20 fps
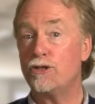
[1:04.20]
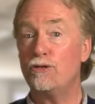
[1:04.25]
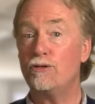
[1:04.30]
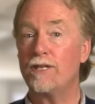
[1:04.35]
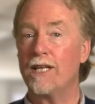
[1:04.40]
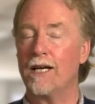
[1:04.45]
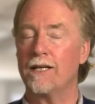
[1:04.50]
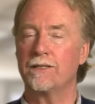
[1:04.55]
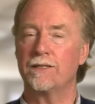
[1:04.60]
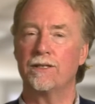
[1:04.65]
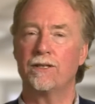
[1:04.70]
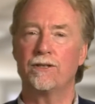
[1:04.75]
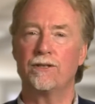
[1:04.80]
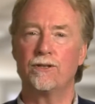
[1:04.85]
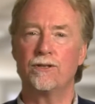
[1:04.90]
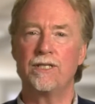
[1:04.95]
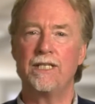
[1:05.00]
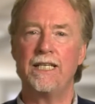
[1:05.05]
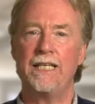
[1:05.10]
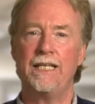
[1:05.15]

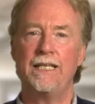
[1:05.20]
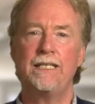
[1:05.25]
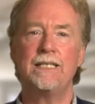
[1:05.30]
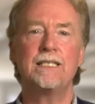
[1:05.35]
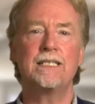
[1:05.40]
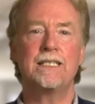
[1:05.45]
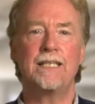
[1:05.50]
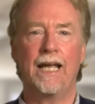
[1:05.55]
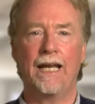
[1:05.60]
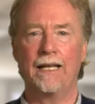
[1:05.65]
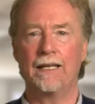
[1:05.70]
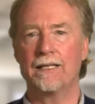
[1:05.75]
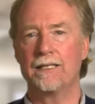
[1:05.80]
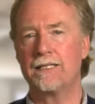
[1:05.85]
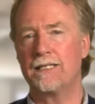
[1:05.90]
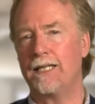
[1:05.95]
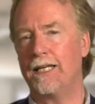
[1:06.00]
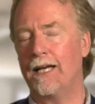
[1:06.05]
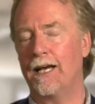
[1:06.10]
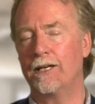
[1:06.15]
2013 State of the
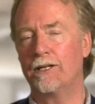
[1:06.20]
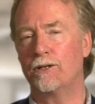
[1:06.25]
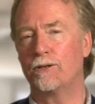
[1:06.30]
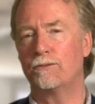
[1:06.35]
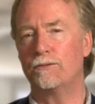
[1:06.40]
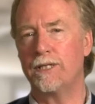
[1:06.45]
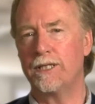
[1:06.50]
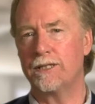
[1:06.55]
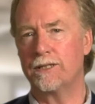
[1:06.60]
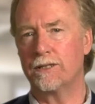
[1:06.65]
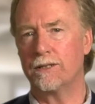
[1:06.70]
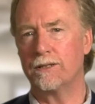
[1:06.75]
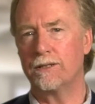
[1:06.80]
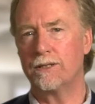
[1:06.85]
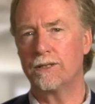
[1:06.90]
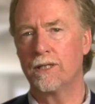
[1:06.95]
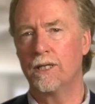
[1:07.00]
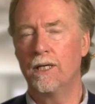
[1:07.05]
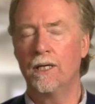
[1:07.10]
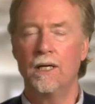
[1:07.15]
CIO
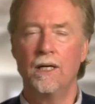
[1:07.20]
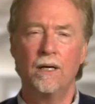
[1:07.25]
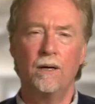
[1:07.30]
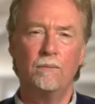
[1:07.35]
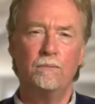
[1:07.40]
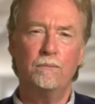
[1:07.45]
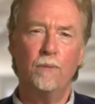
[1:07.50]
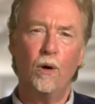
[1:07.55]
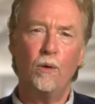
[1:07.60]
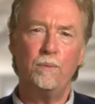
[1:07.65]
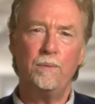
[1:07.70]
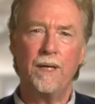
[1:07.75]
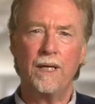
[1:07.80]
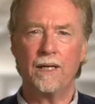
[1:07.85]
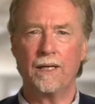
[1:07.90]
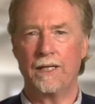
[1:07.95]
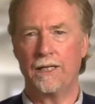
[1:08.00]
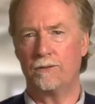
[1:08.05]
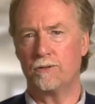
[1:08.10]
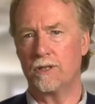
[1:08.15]
research,
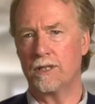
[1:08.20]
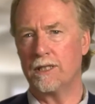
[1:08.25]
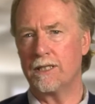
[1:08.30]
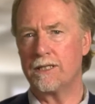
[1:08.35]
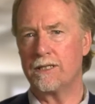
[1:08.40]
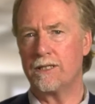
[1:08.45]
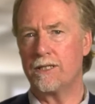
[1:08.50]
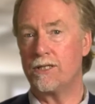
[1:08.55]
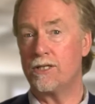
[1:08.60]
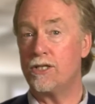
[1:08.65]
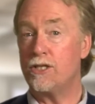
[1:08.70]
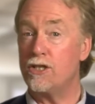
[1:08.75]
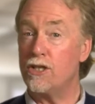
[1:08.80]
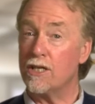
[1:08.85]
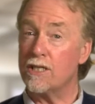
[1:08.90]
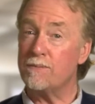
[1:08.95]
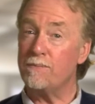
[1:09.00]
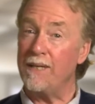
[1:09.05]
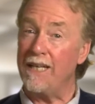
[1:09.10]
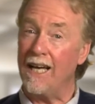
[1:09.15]
mobility was listed
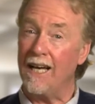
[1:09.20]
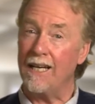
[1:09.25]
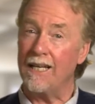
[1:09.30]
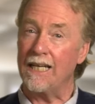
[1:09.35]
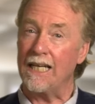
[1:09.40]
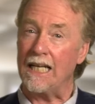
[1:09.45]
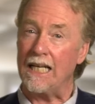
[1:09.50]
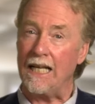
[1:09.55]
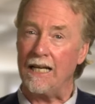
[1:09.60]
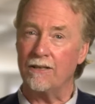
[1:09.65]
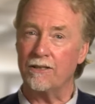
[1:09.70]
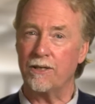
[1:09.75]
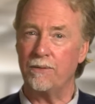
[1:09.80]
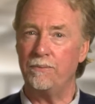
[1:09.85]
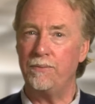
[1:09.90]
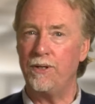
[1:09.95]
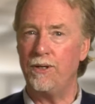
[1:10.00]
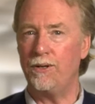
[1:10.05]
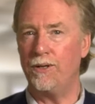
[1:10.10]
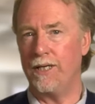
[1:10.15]
just behind cloud
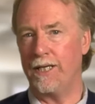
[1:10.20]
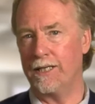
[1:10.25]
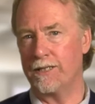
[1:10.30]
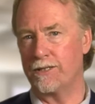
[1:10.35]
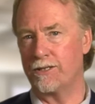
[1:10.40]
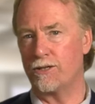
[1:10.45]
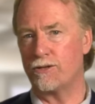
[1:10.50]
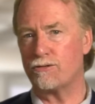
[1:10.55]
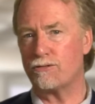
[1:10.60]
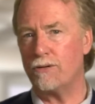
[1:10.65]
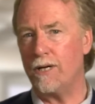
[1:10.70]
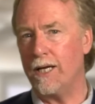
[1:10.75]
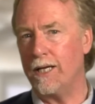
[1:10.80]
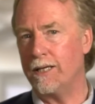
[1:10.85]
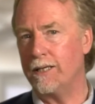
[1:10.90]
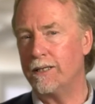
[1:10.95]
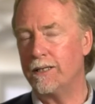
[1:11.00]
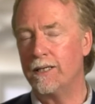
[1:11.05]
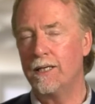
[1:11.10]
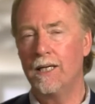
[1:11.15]
computing as the
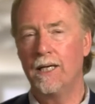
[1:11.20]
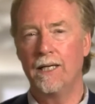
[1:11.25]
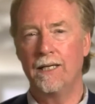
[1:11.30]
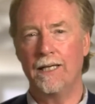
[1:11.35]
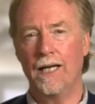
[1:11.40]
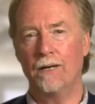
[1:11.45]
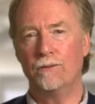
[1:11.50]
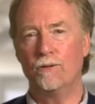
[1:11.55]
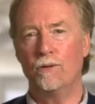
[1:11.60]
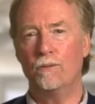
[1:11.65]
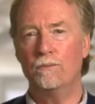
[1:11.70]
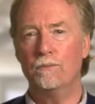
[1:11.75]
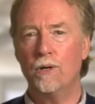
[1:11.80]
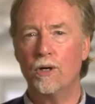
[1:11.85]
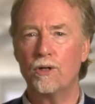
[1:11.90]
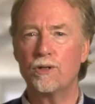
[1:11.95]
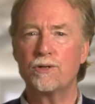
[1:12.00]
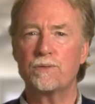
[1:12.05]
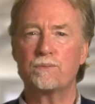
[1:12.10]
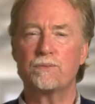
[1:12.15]
trend that will
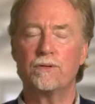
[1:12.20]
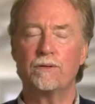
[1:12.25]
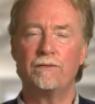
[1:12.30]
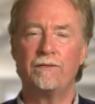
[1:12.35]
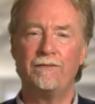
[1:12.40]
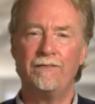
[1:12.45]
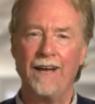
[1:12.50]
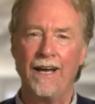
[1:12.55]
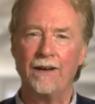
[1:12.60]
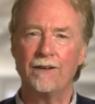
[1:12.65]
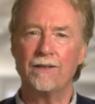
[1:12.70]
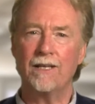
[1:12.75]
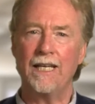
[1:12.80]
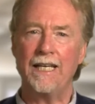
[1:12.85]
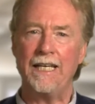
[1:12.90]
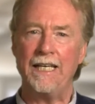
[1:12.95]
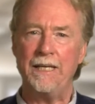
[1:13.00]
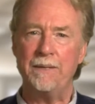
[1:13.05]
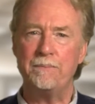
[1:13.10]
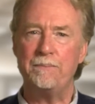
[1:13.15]
most
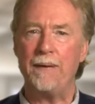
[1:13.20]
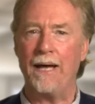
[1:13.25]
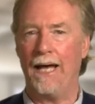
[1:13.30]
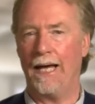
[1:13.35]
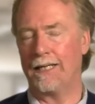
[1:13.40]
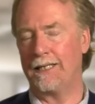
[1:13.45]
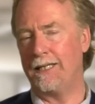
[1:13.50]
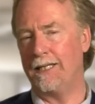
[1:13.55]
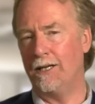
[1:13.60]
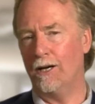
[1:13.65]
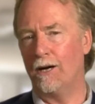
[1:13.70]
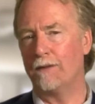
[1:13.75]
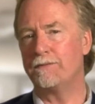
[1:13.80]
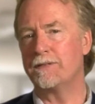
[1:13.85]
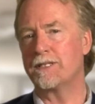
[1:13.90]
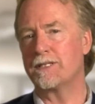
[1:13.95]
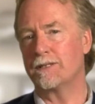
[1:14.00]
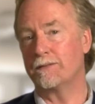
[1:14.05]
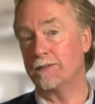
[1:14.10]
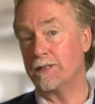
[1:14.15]
profoundly impact the
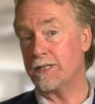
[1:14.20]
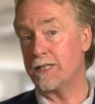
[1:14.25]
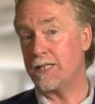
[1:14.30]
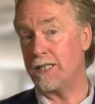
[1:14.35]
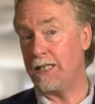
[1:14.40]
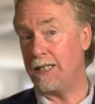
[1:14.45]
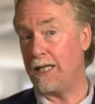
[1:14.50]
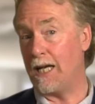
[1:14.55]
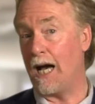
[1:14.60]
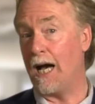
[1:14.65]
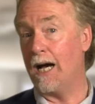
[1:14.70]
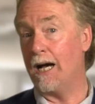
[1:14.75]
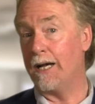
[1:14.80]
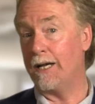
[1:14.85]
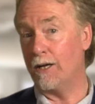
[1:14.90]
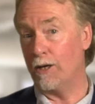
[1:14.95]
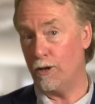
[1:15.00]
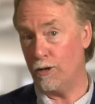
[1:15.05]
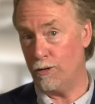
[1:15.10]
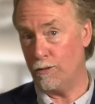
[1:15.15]
office of the
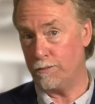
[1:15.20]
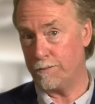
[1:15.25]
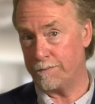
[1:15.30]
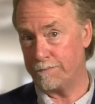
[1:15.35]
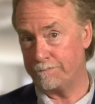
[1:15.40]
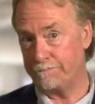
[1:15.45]
CIO.